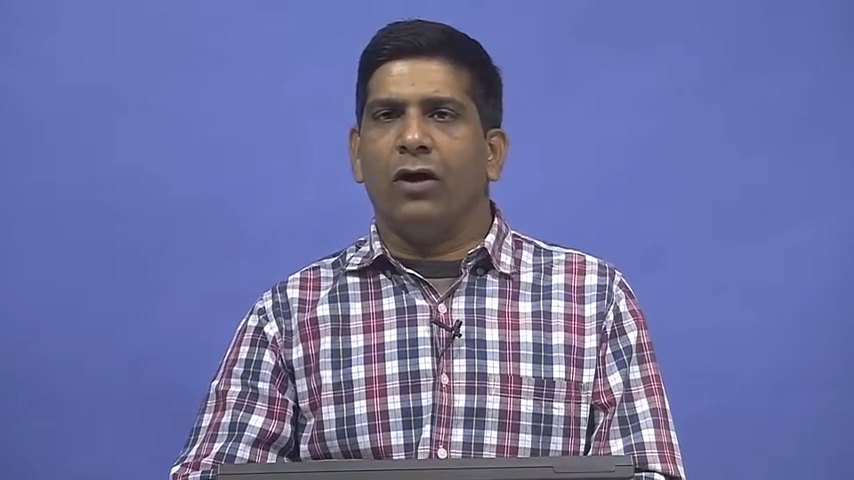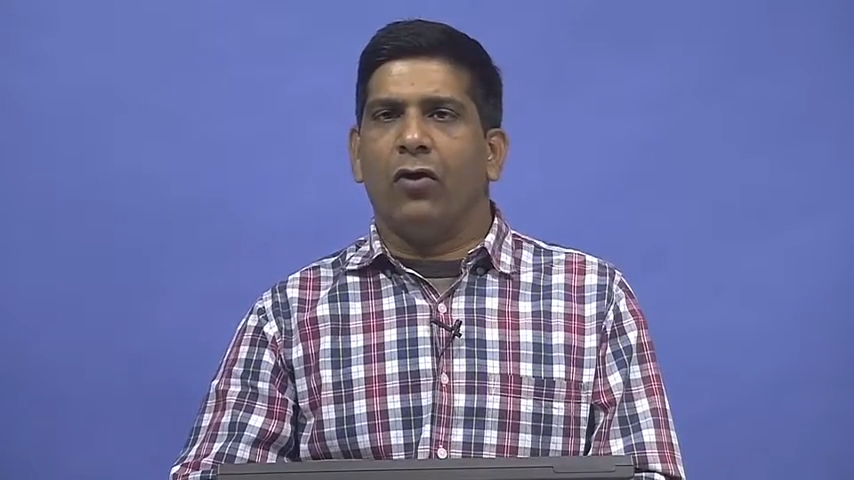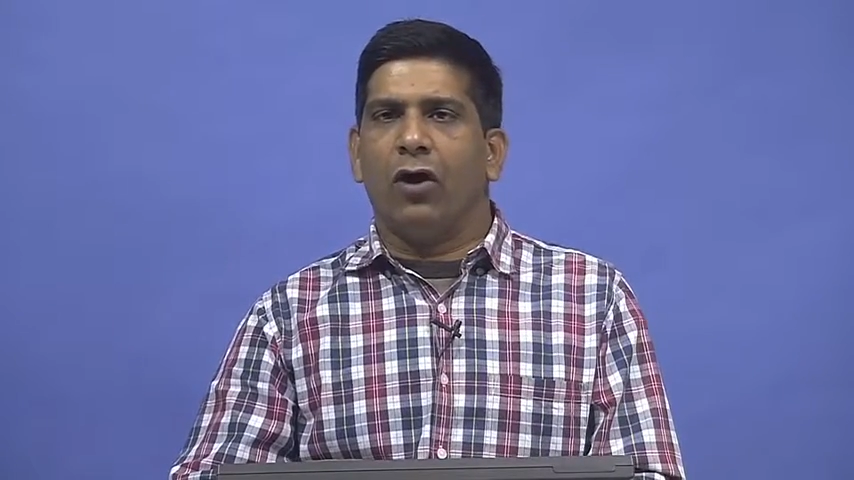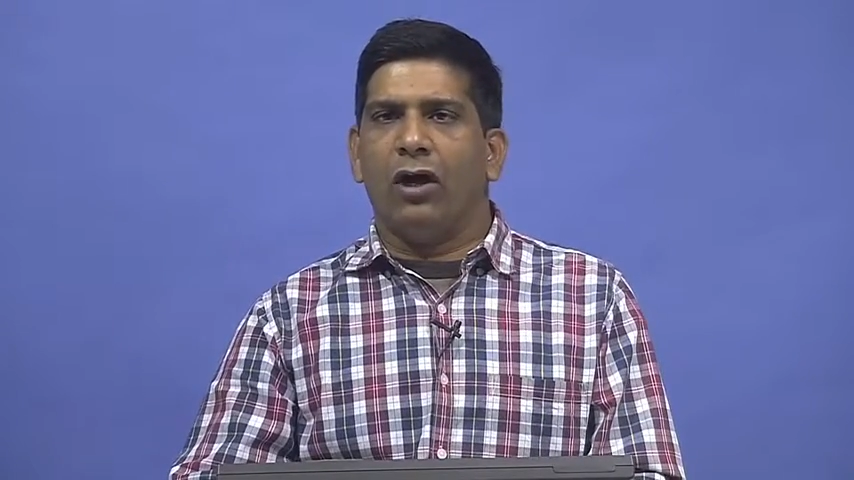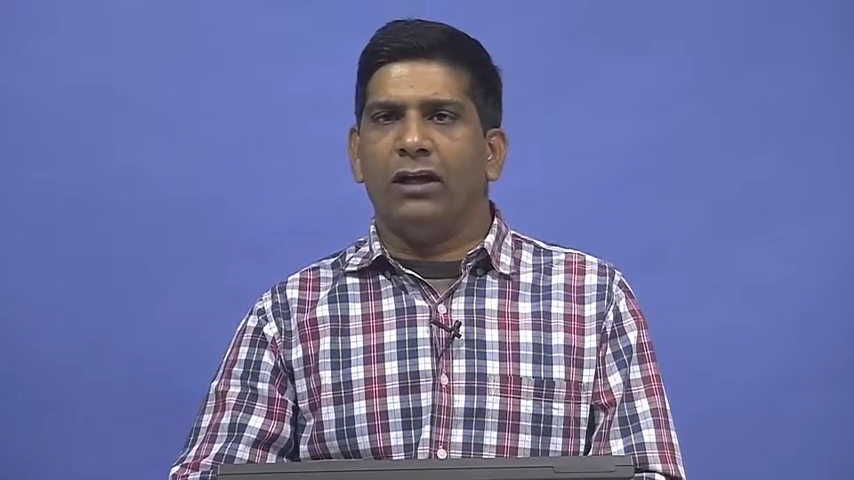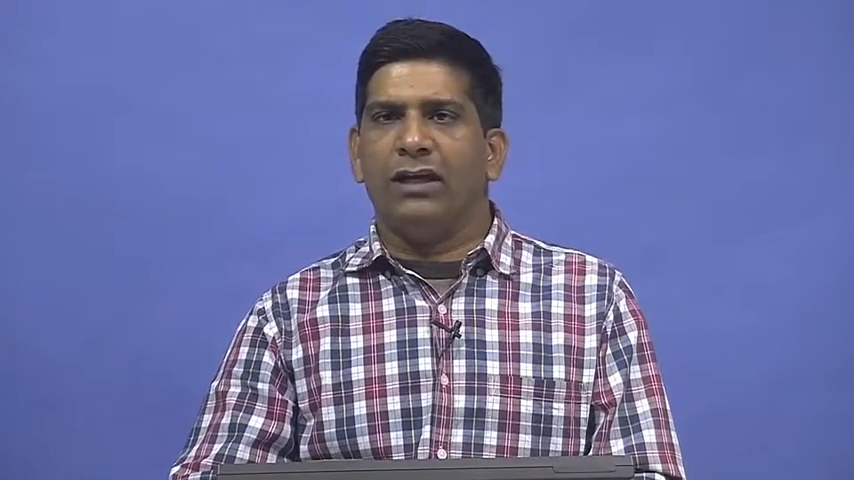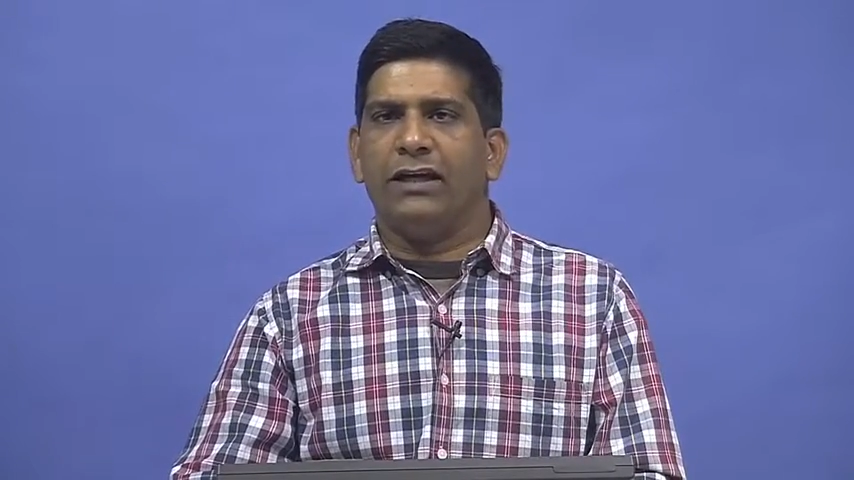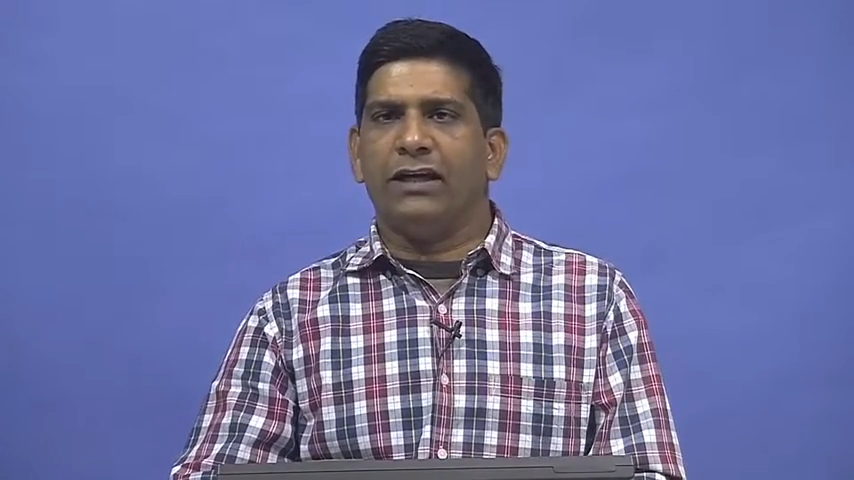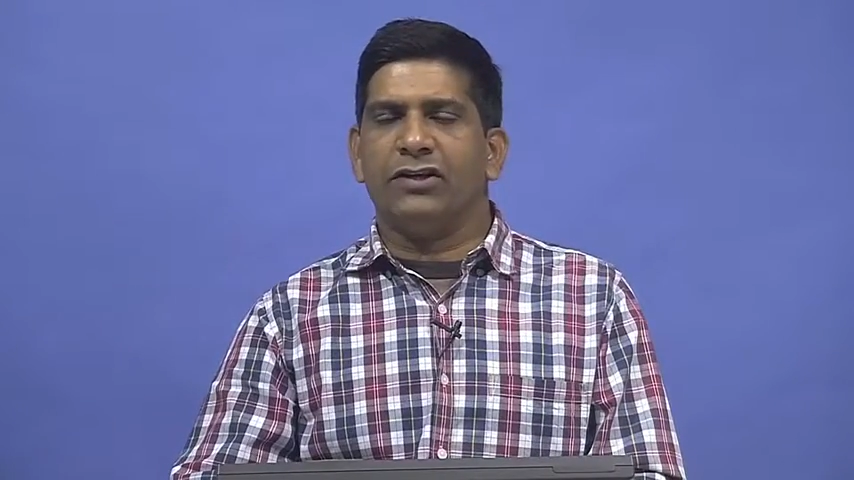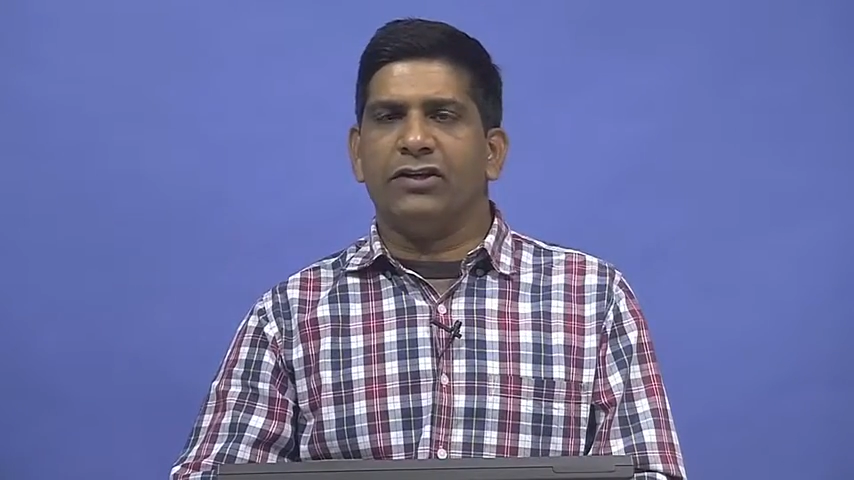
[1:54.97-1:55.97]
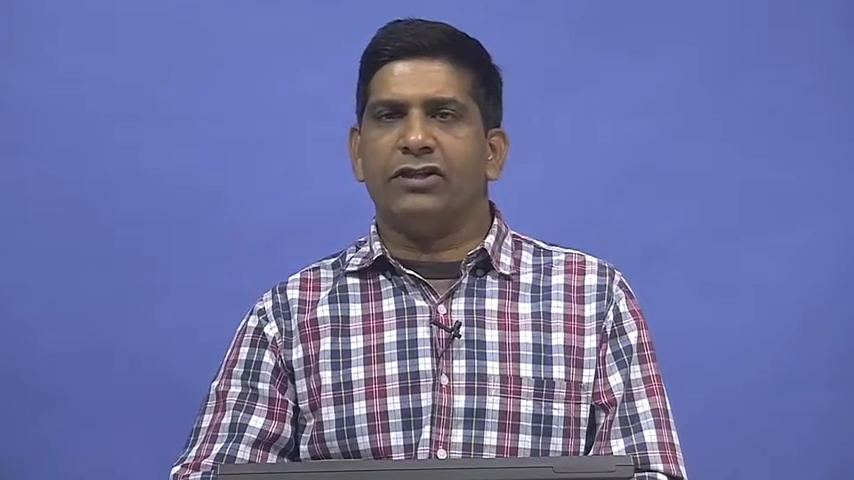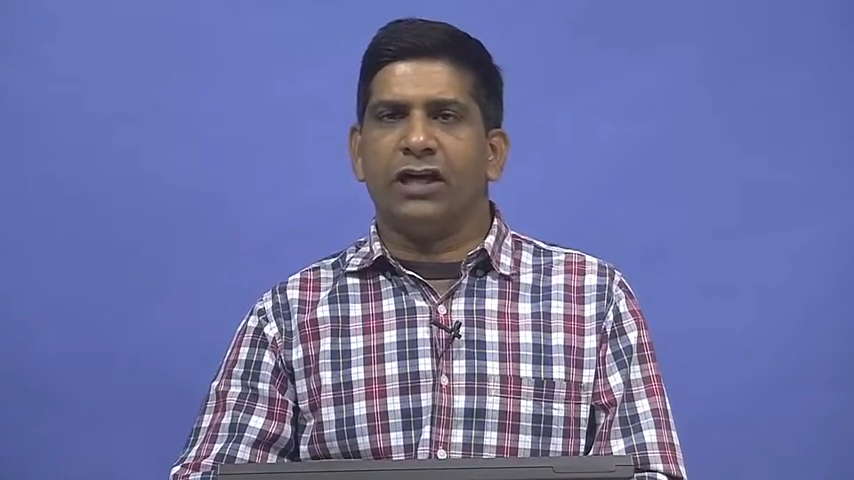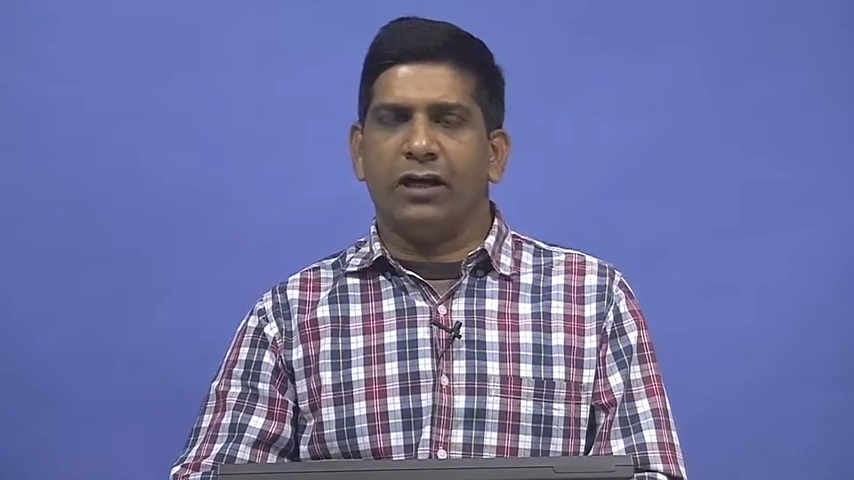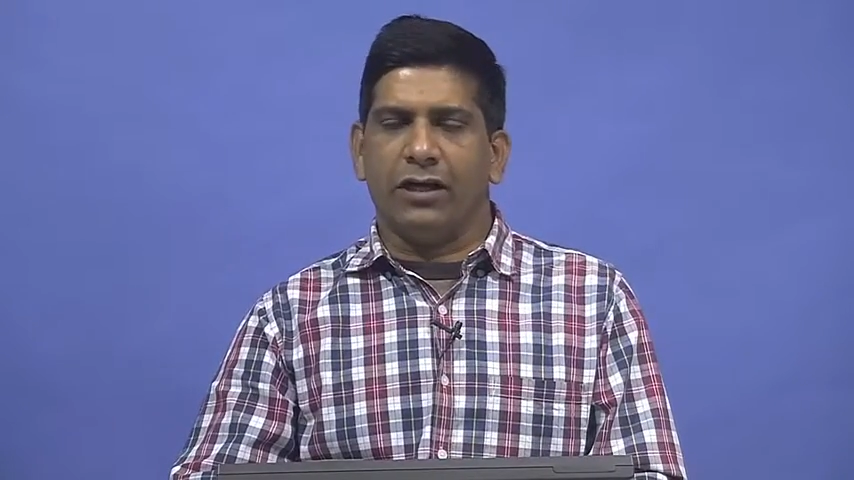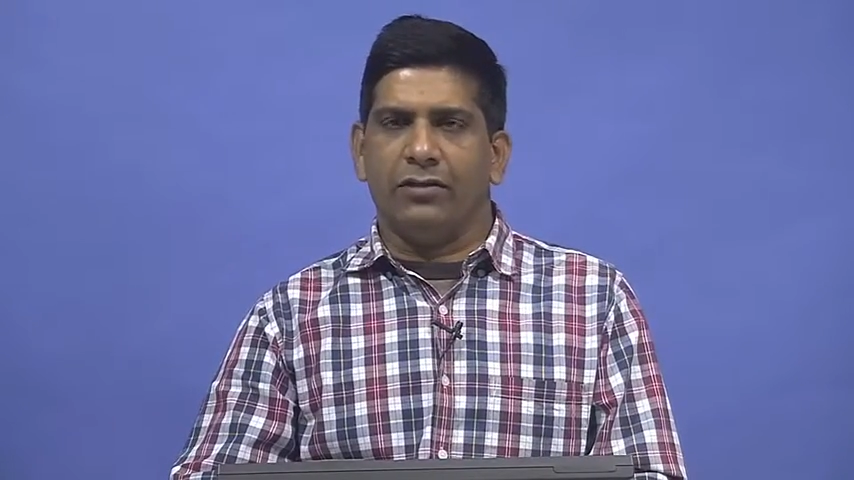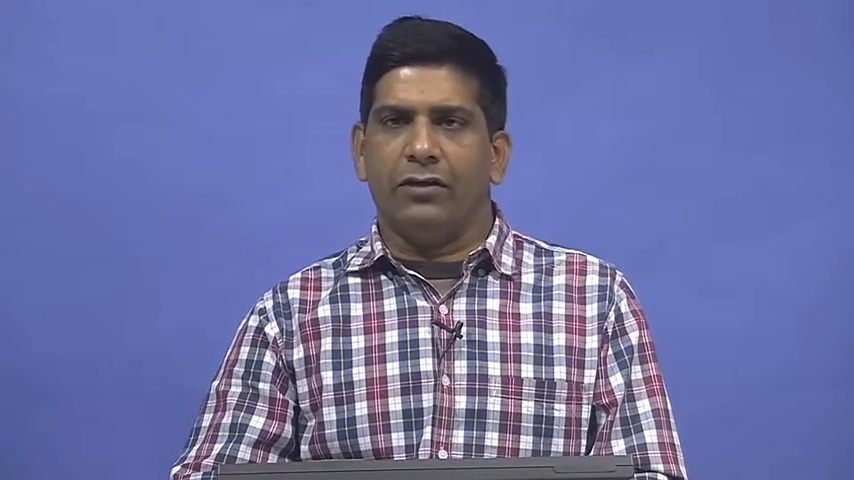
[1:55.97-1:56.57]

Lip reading: oil leakage in Chennai.